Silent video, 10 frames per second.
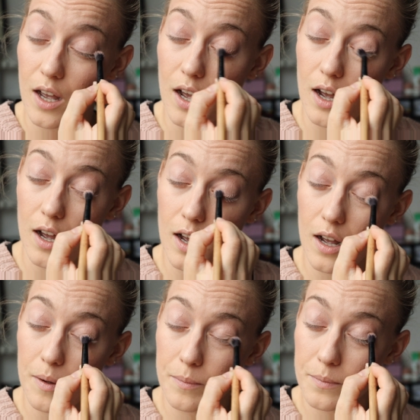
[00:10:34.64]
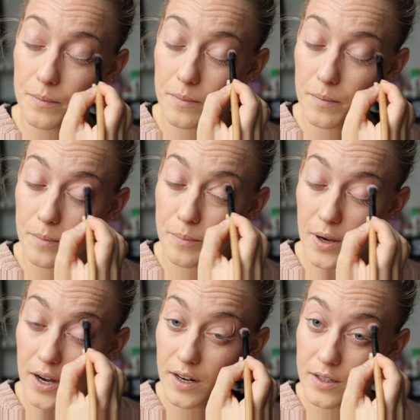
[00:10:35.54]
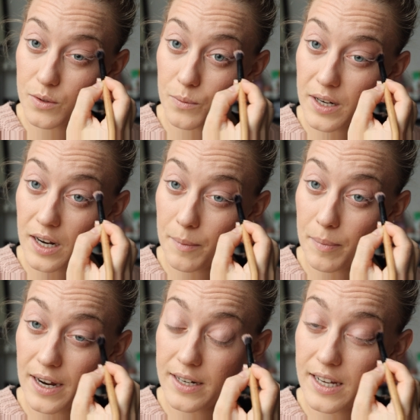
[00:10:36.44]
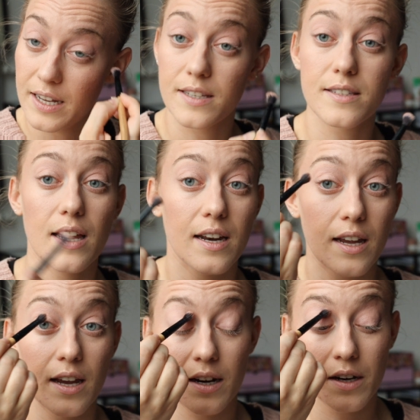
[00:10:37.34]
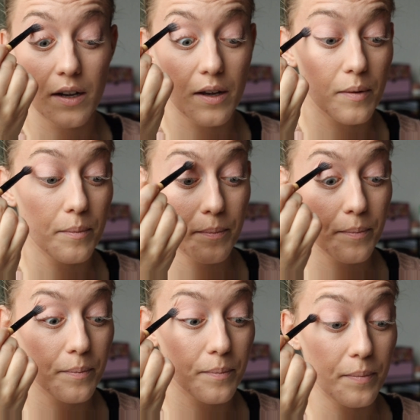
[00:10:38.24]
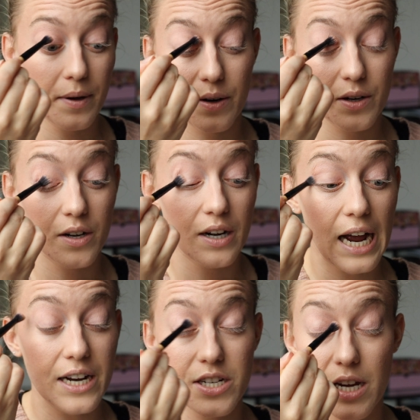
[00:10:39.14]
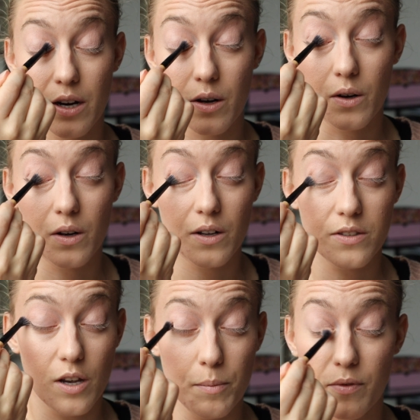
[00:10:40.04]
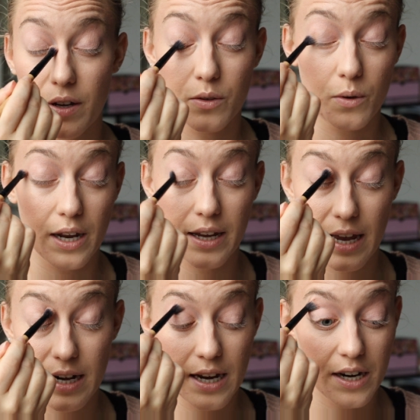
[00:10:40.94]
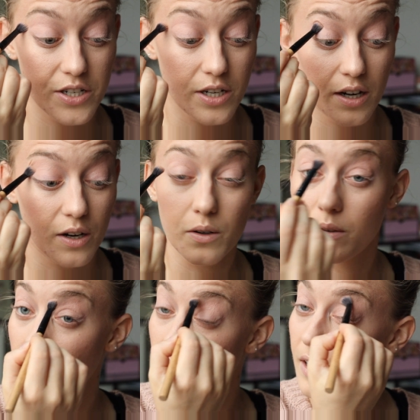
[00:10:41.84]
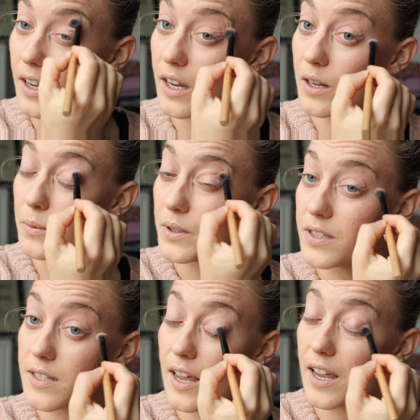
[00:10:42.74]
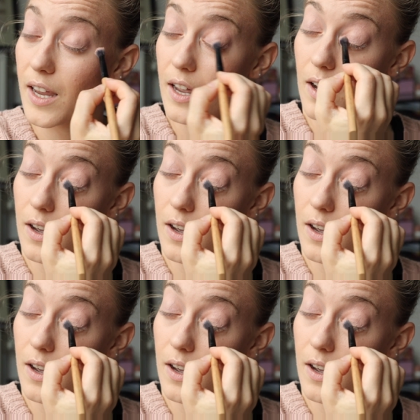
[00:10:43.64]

But when I apply this and then powder eyeshadow on top of it, or like any eyeshadow, it would stay